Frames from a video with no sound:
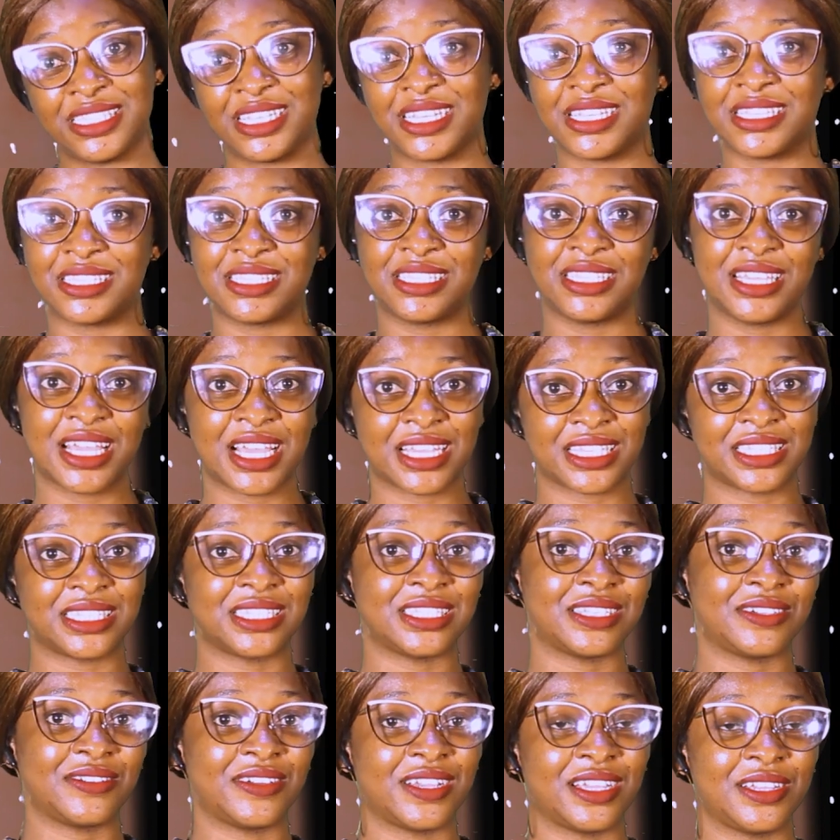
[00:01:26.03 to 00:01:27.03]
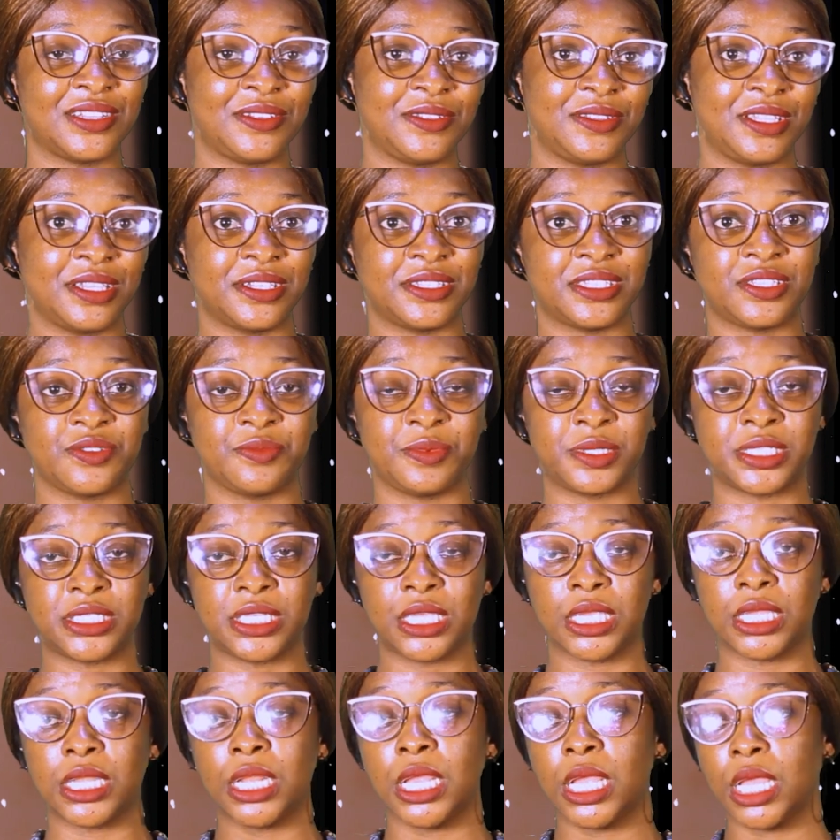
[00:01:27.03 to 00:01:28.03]
Gen Z will be
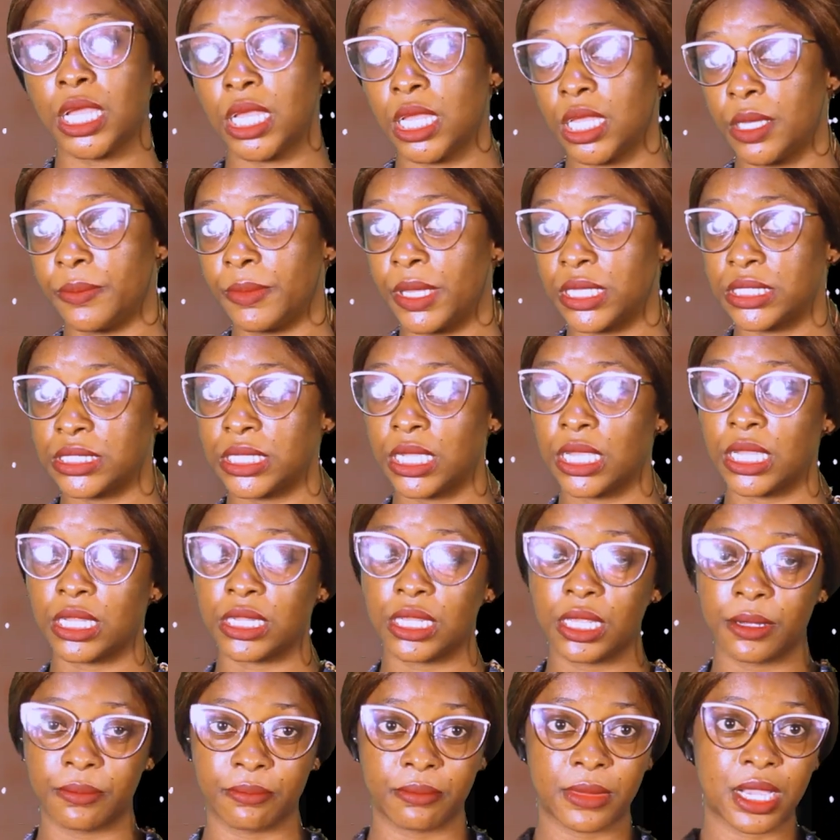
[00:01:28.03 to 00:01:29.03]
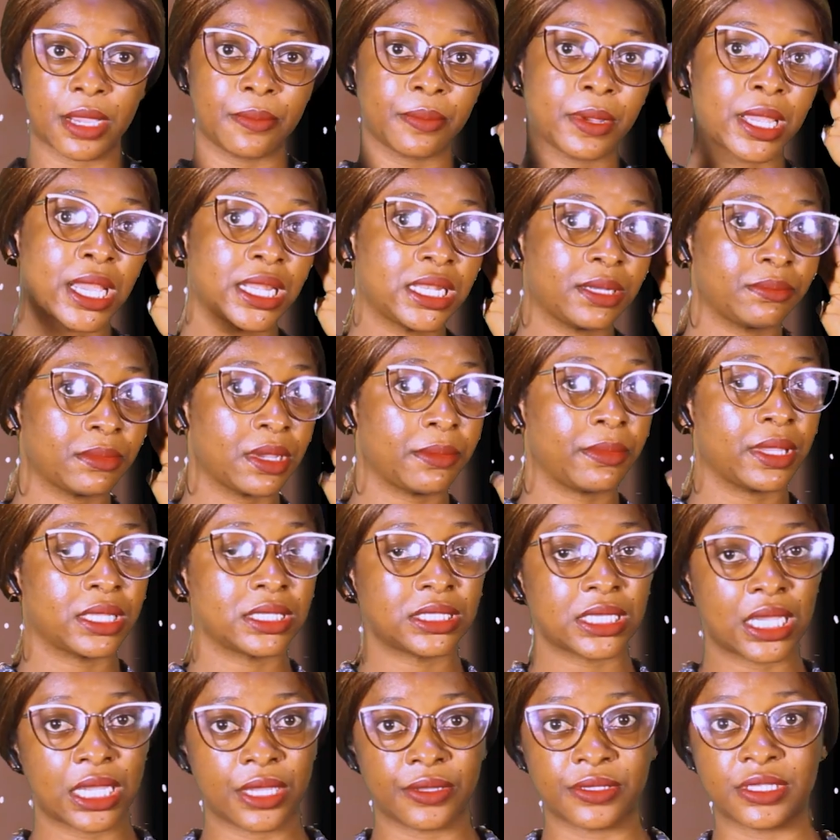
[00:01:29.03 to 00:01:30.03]
saying, mental health, I'm guiding my
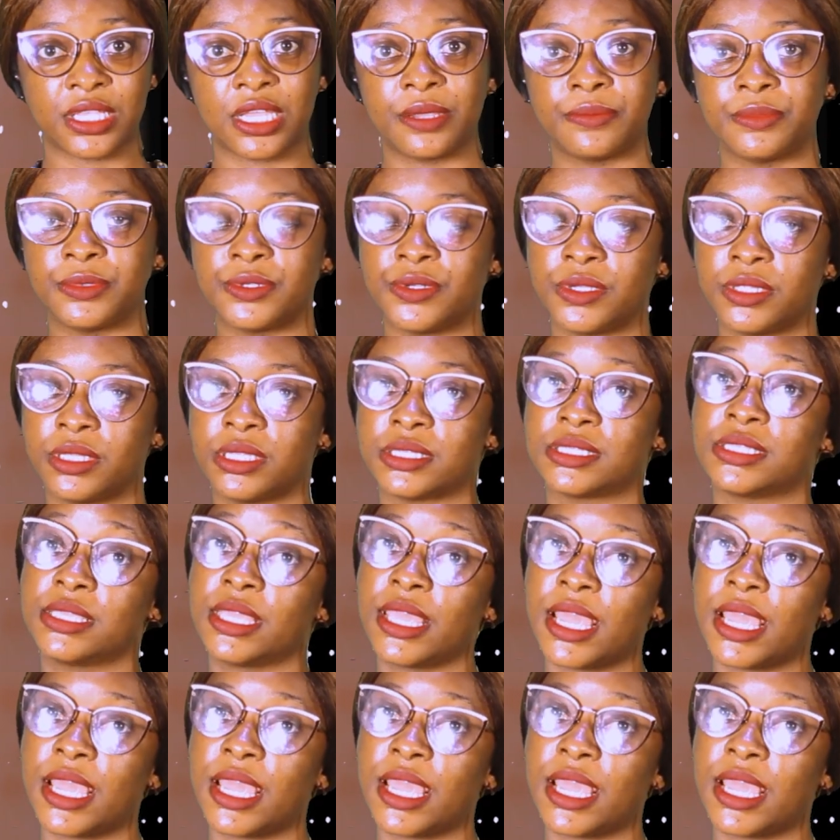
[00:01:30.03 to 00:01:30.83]
mental health, I'm doing this.